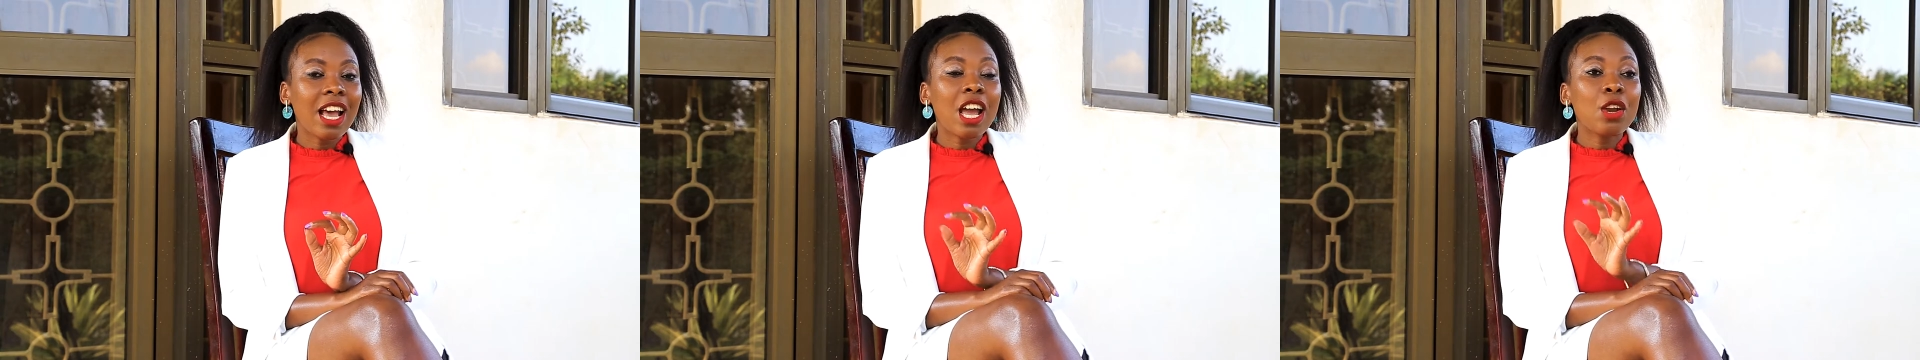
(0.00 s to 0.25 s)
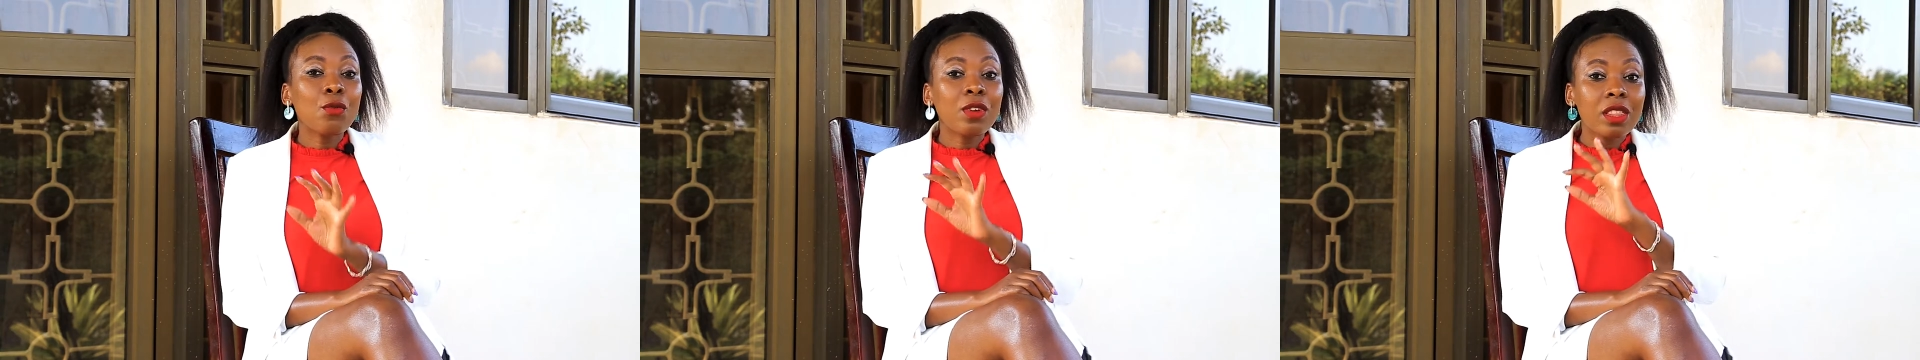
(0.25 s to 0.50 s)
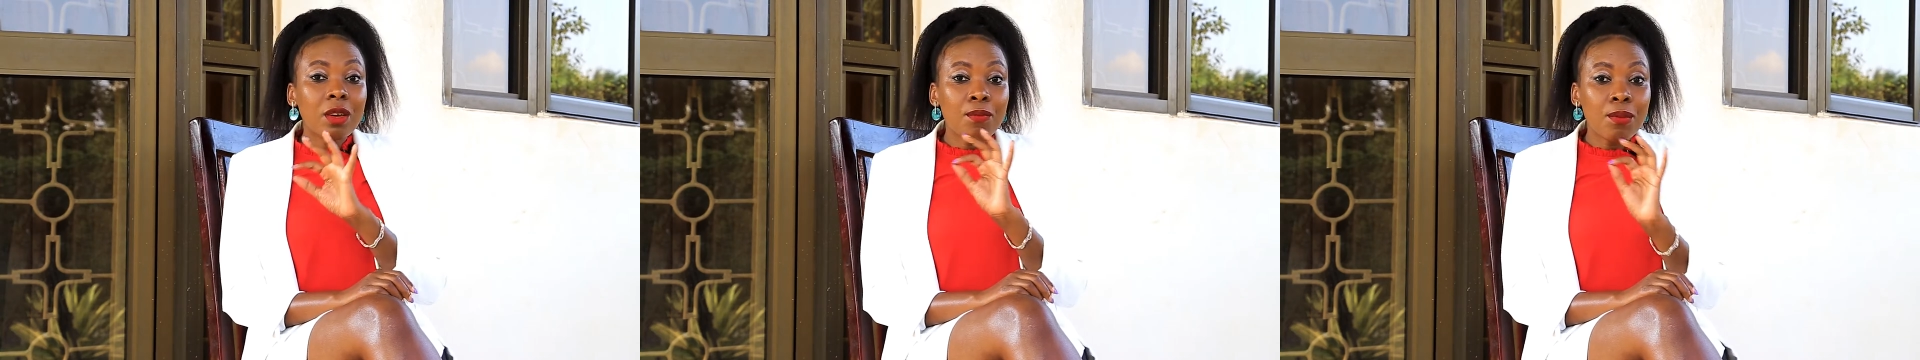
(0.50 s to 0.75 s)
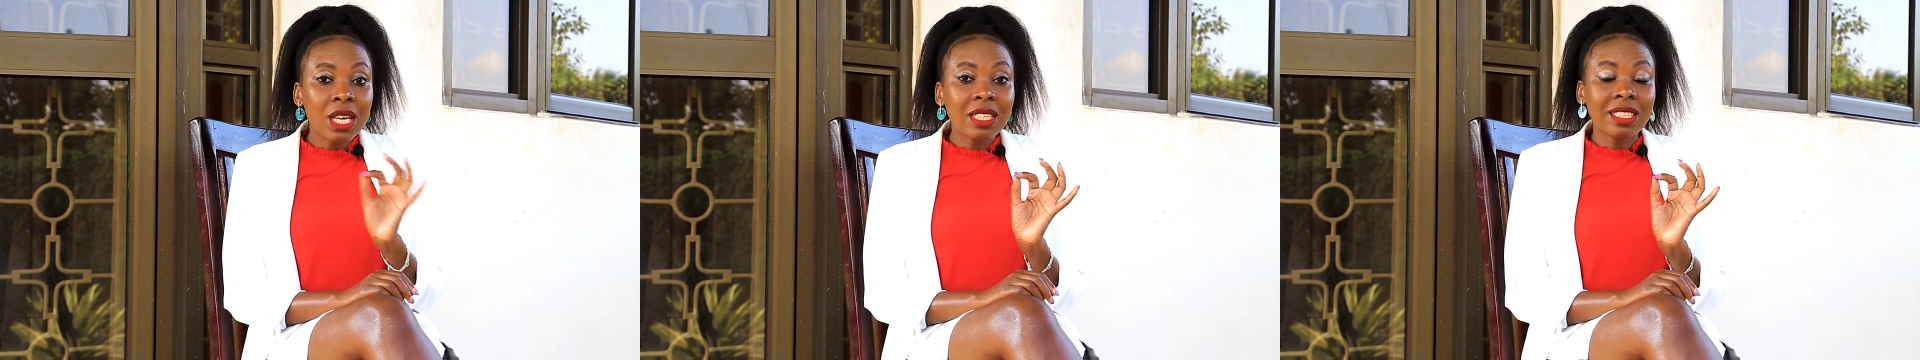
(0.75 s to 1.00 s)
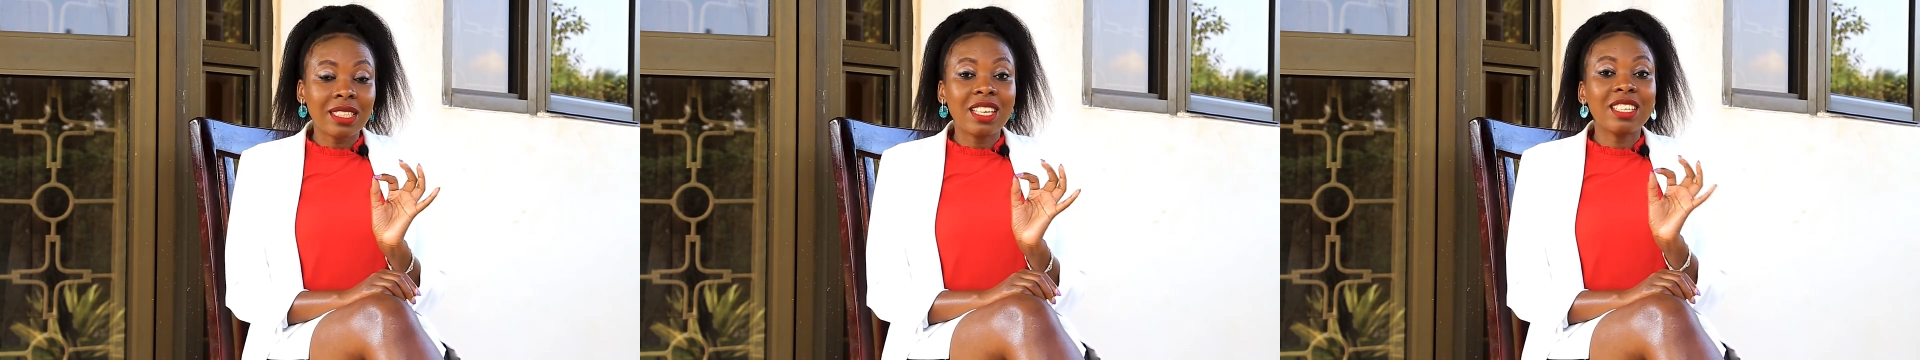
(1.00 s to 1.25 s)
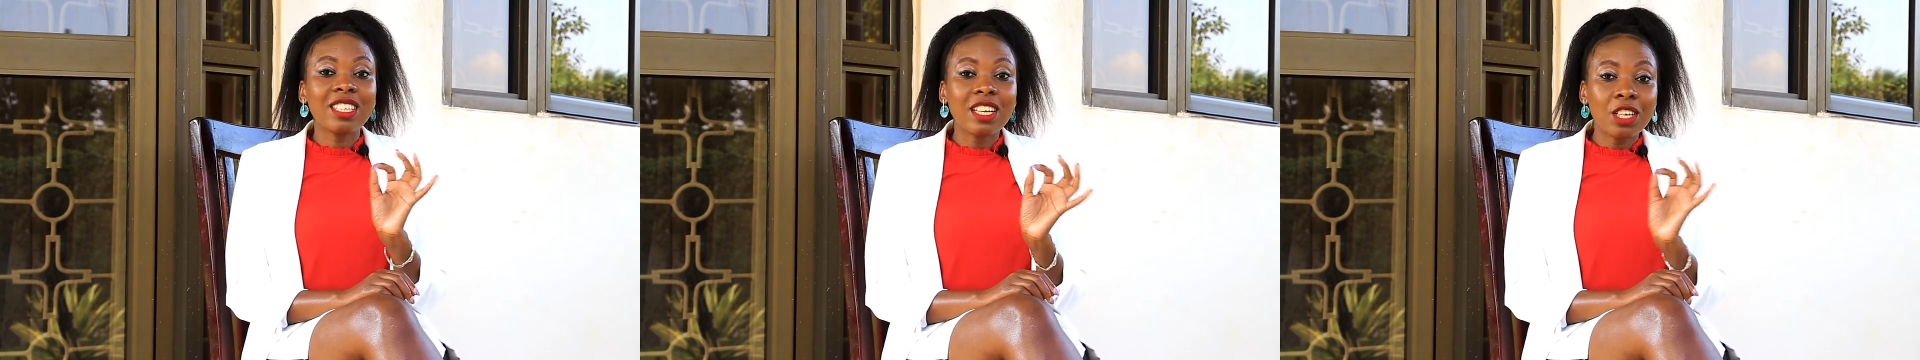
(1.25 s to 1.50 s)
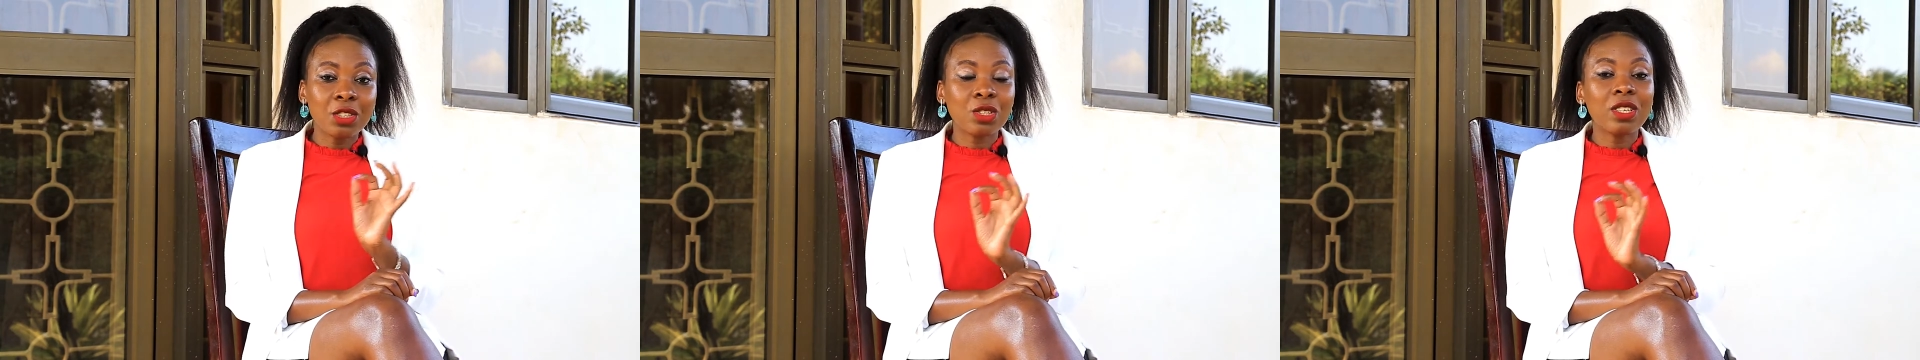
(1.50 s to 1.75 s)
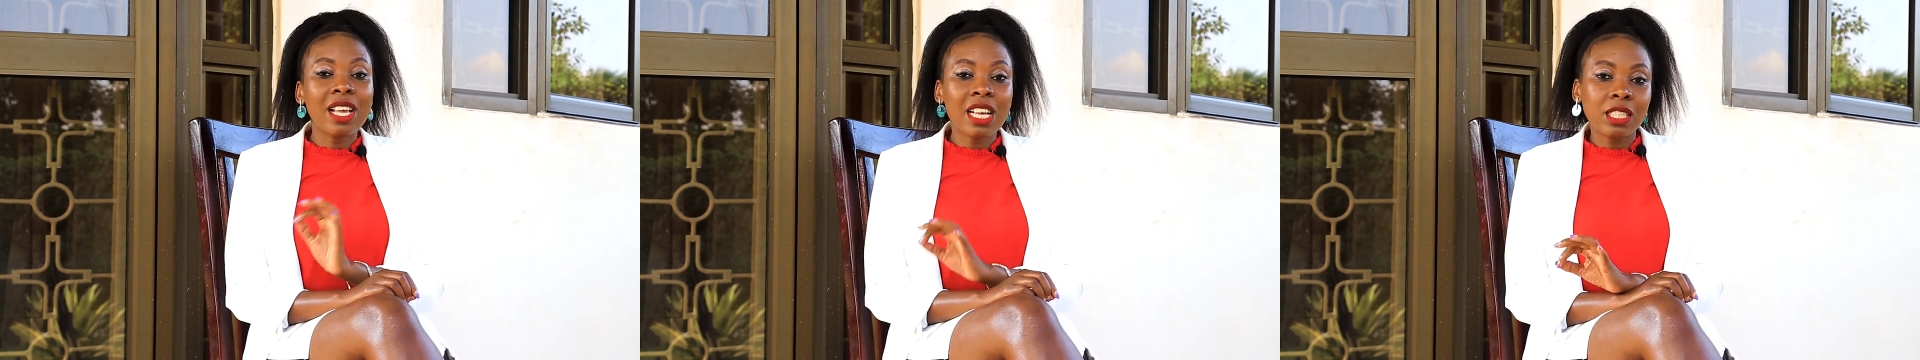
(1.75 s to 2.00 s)
and with the best
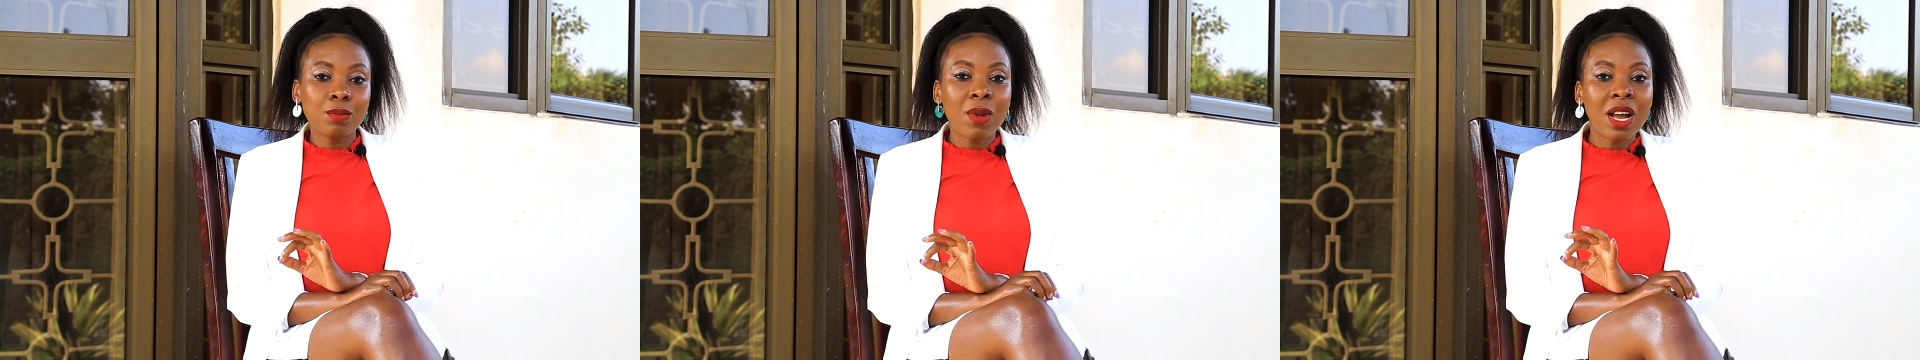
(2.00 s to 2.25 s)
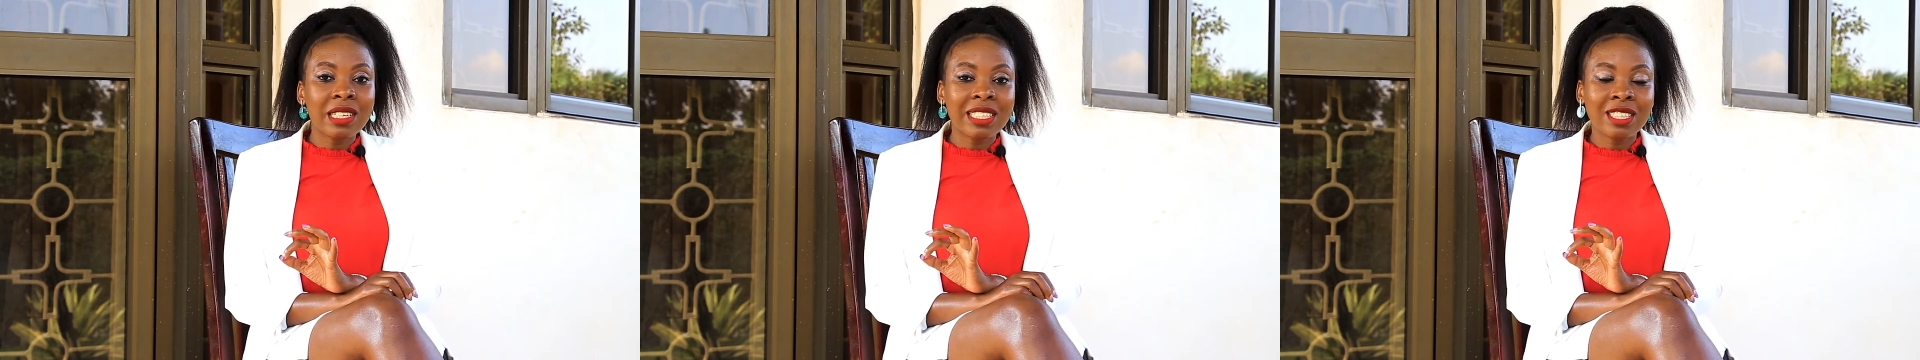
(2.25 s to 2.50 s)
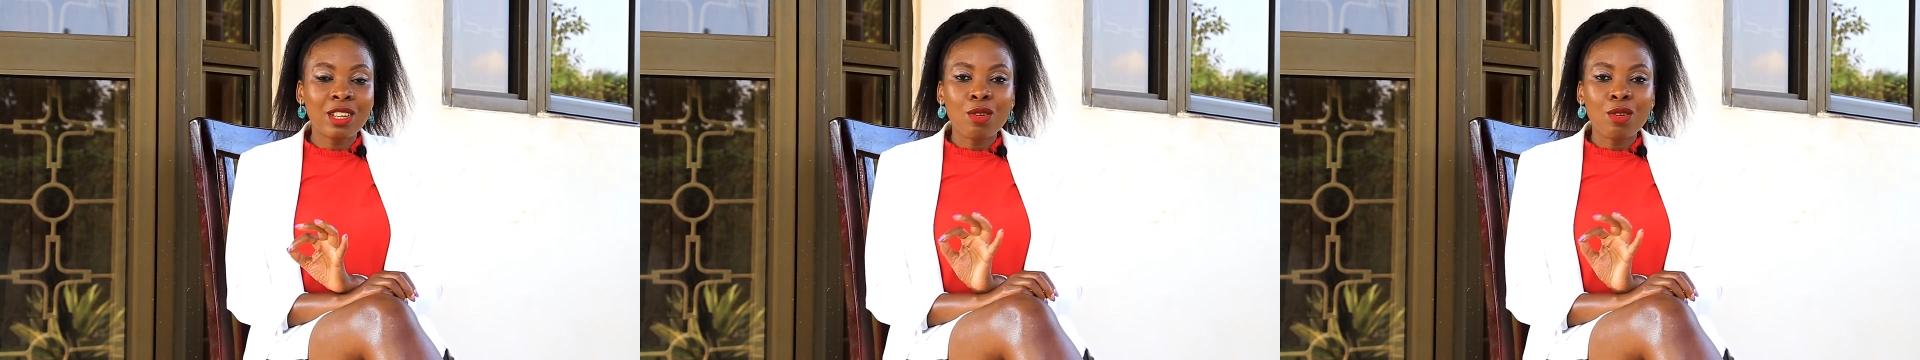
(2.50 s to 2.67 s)
international experts,